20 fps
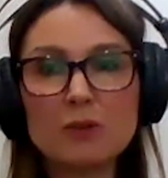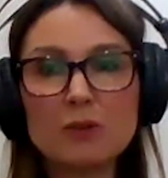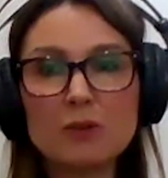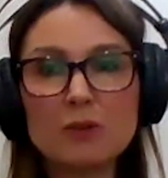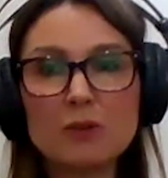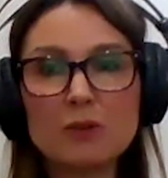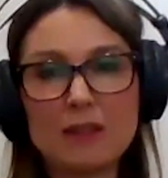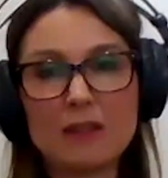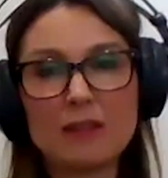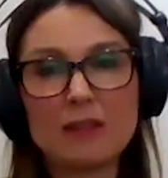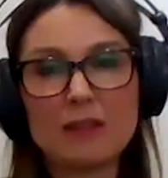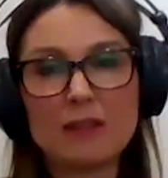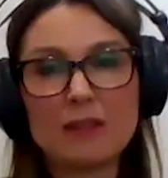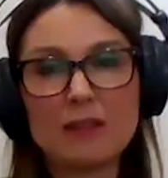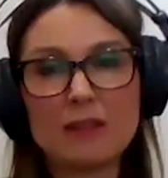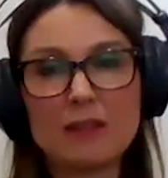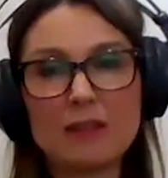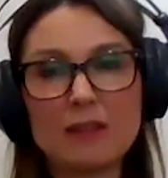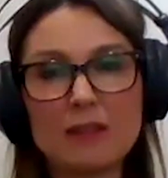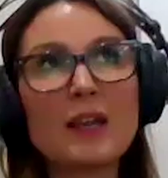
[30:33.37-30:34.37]
I
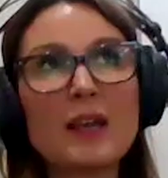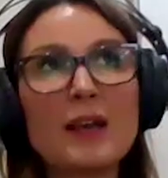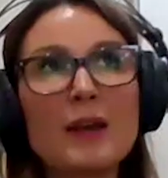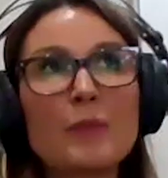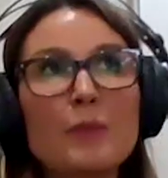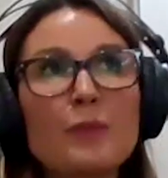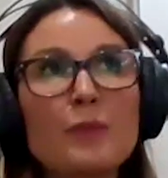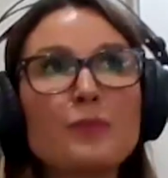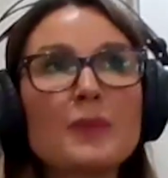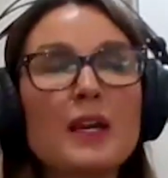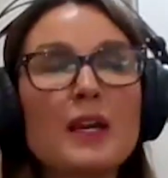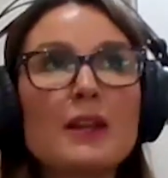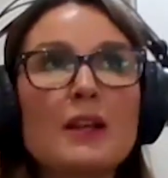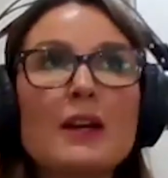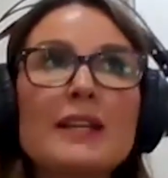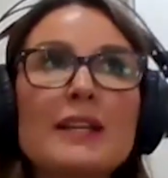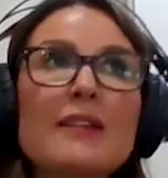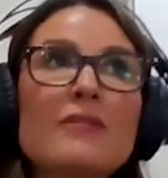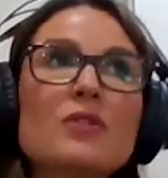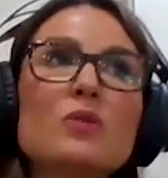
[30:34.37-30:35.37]
think, and
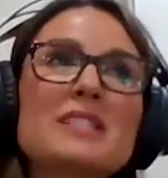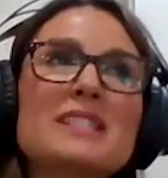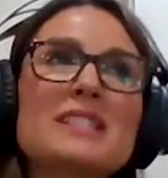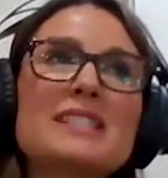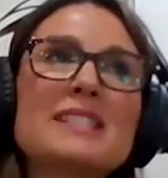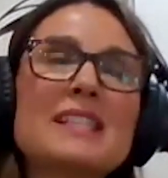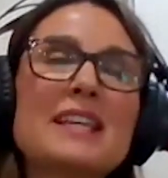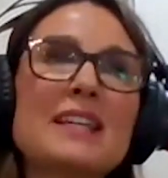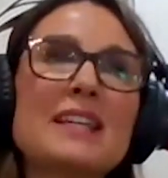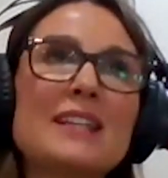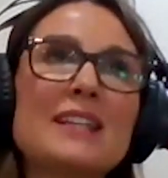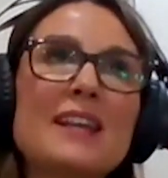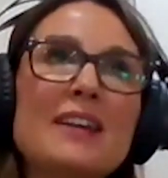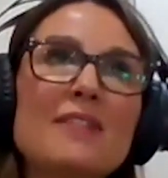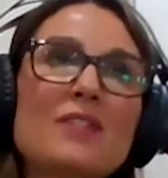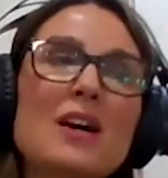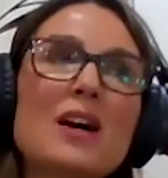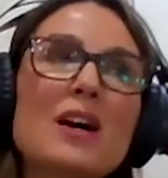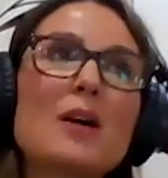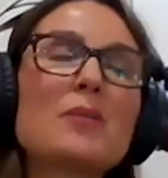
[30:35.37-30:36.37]
I never want to say
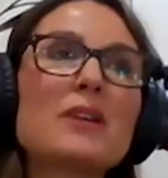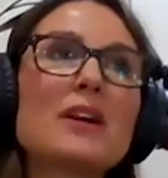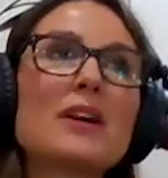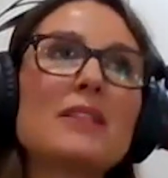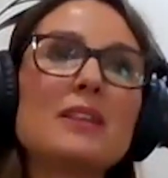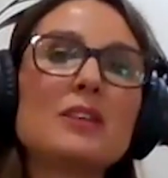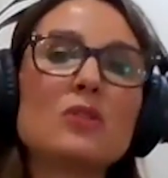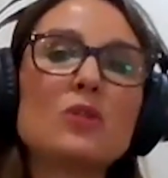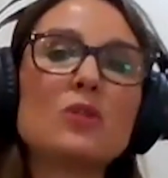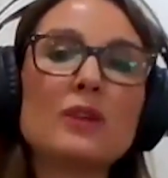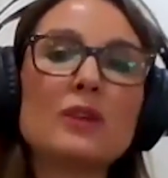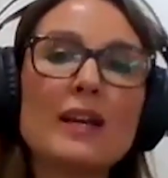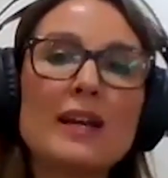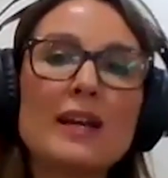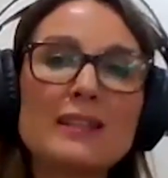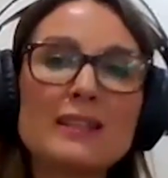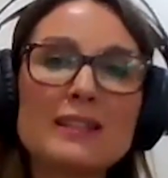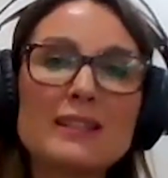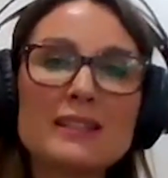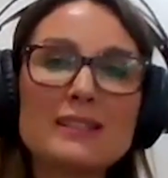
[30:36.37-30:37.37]
never, but I think
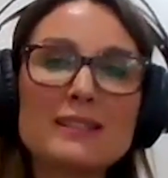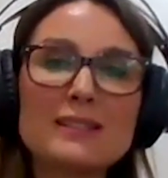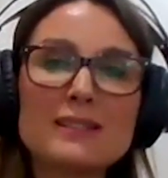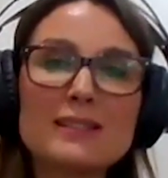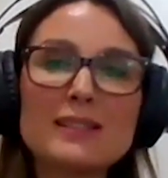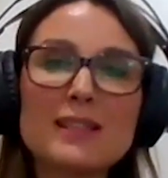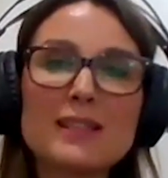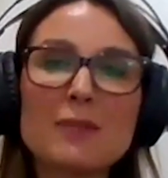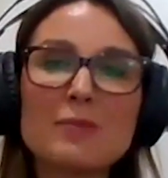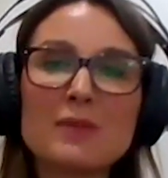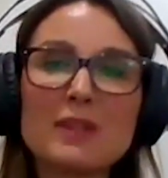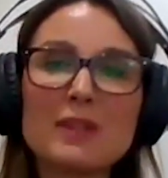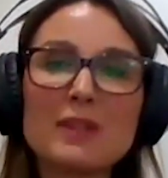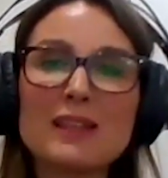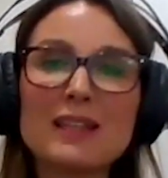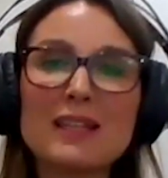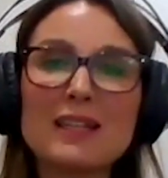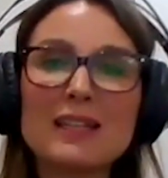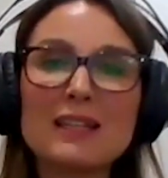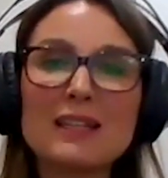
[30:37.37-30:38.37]
organic isn't
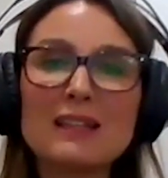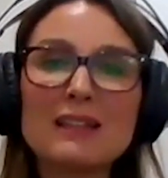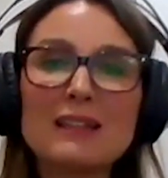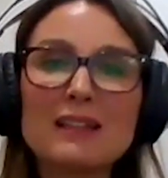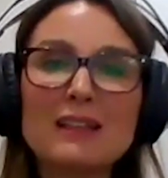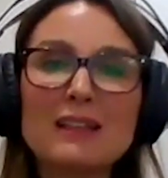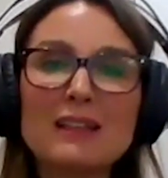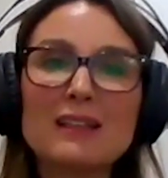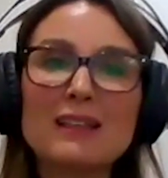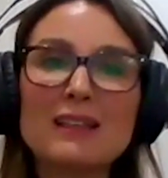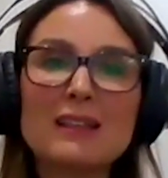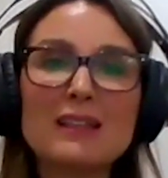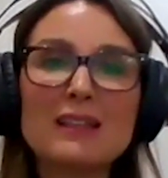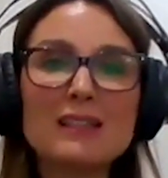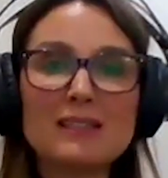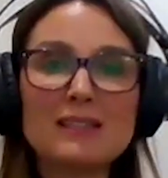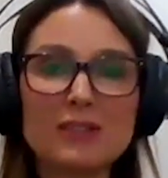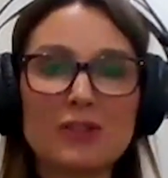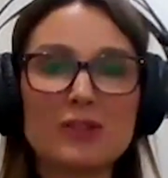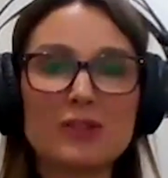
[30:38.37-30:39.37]
something that
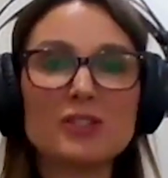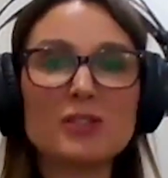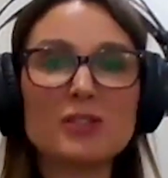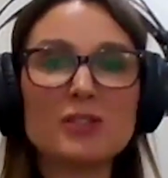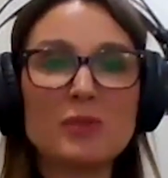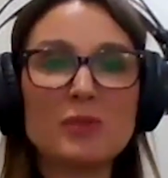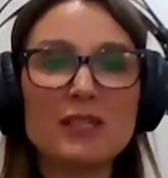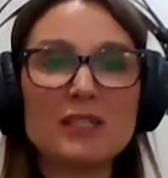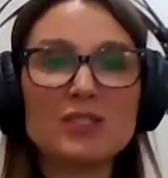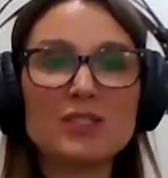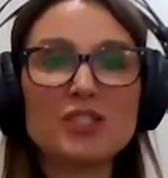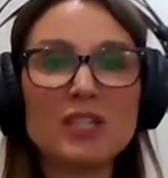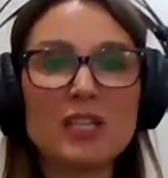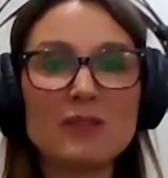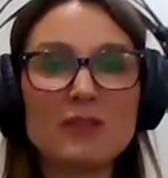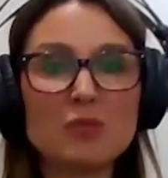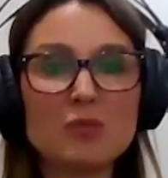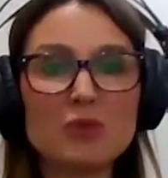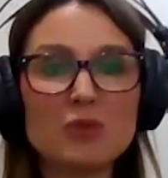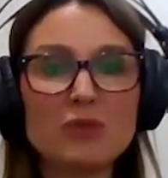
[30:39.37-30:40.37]
is going to be
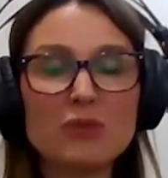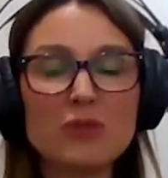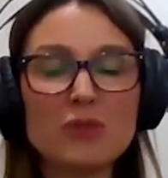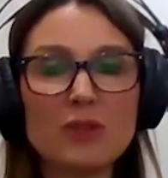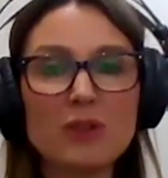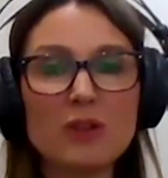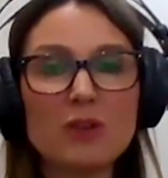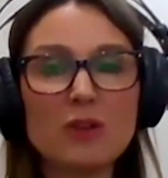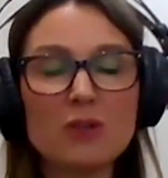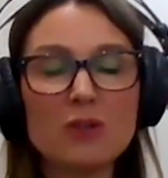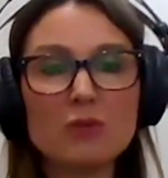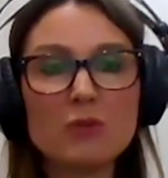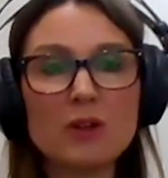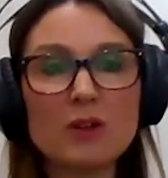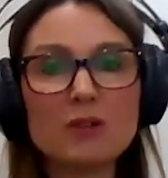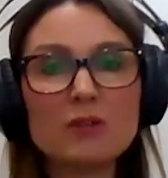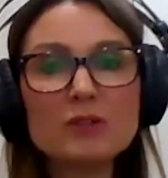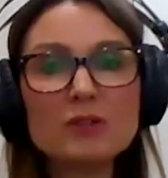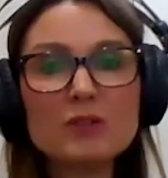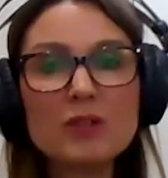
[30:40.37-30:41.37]
achievable for the whole
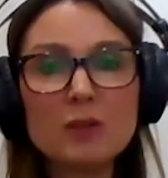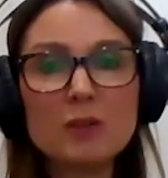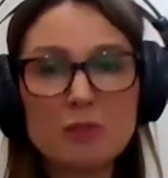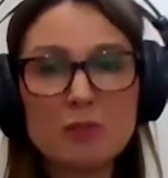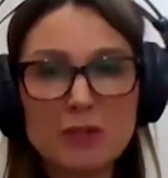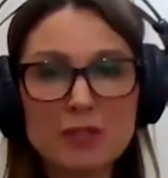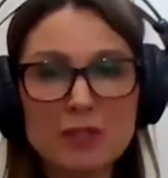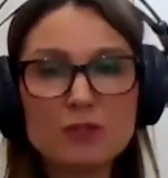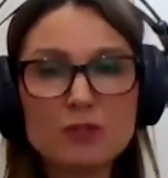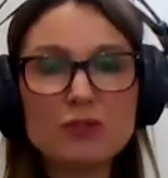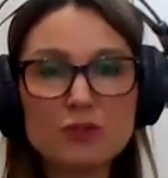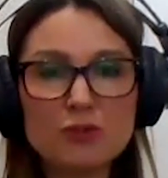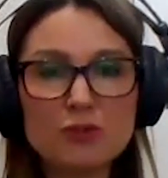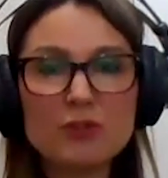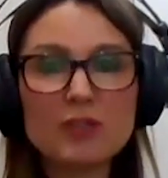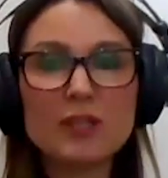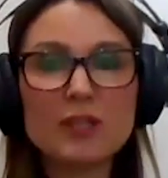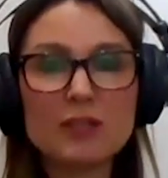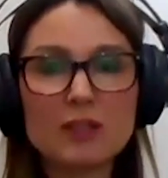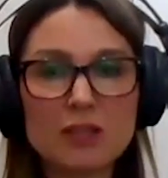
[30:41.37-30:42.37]
world, but I
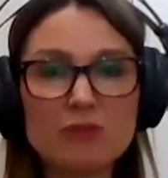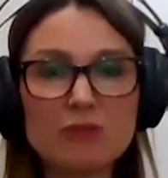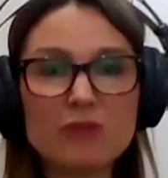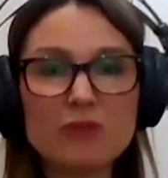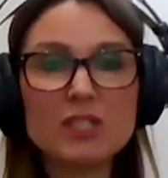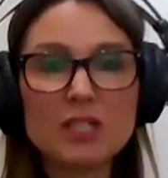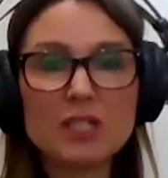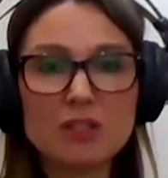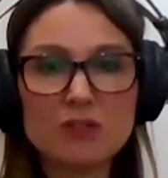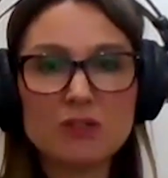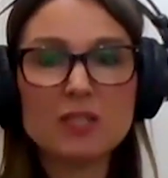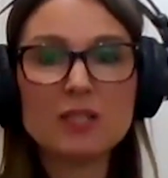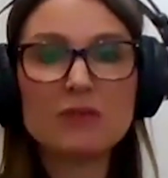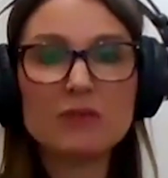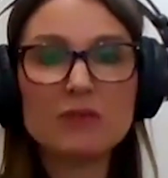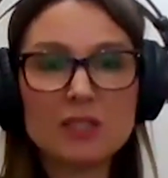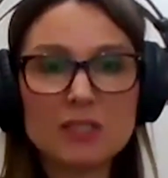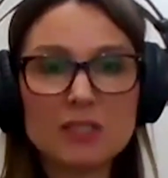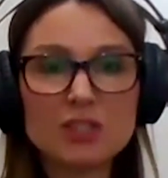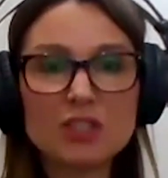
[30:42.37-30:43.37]
do think that
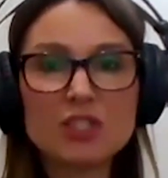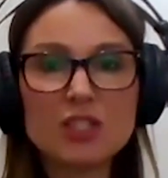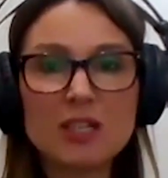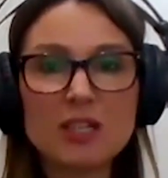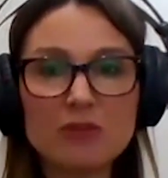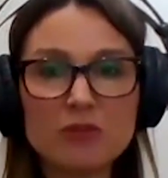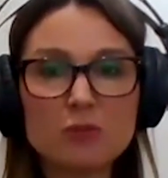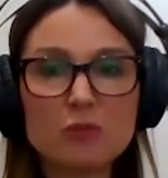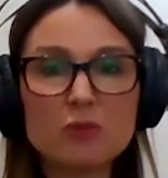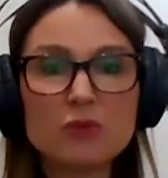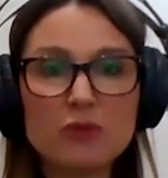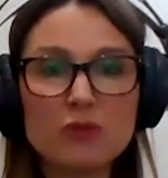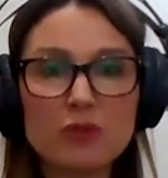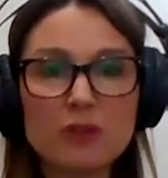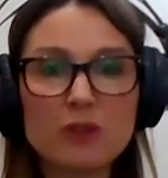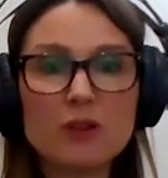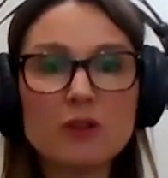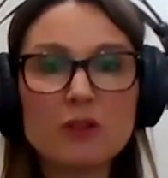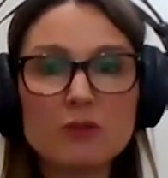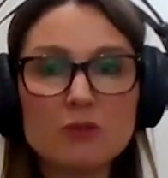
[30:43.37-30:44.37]
regenerative is achievable
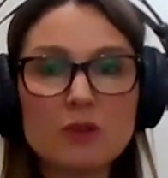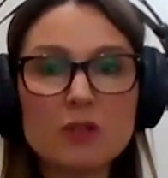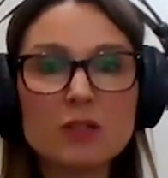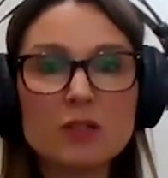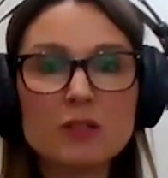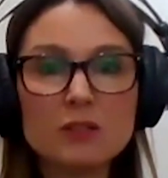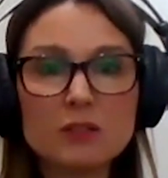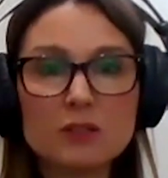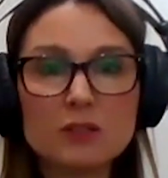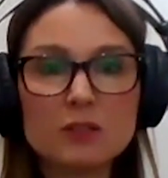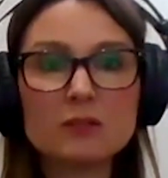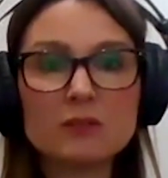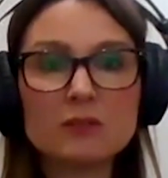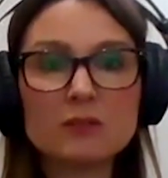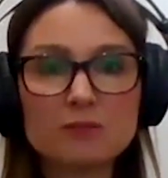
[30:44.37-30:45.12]
for the whole world.